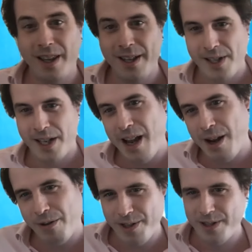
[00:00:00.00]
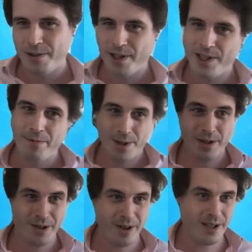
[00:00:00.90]
this hit how critical this
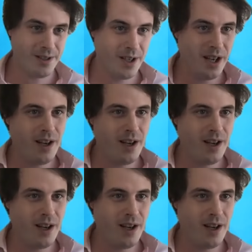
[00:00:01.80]
infrastructure is.